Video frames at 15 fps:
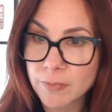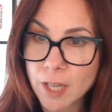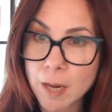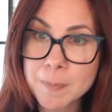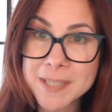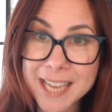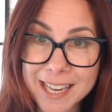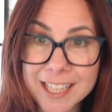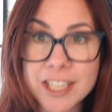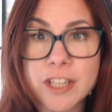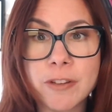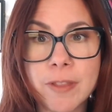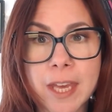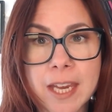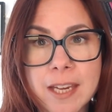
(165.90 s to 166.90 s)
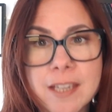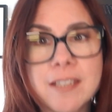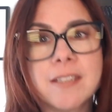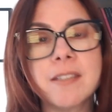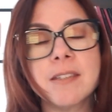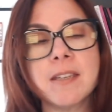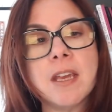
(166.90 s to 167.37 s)
I'm telling you
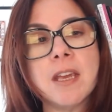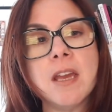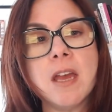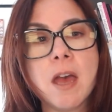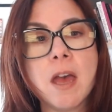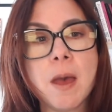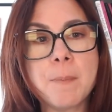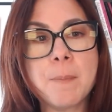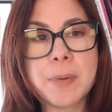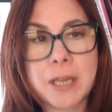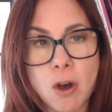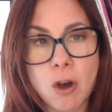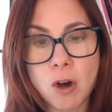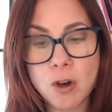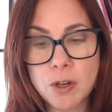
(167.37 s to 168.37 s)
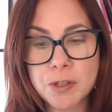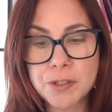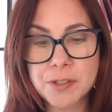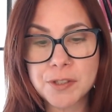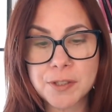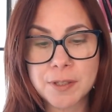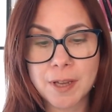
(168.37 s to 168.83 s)
this
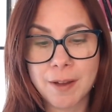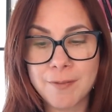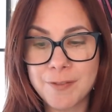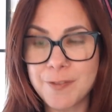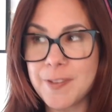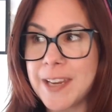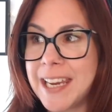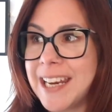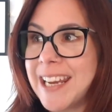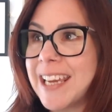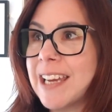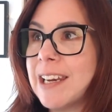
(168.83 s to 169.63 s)
because I'm feeling a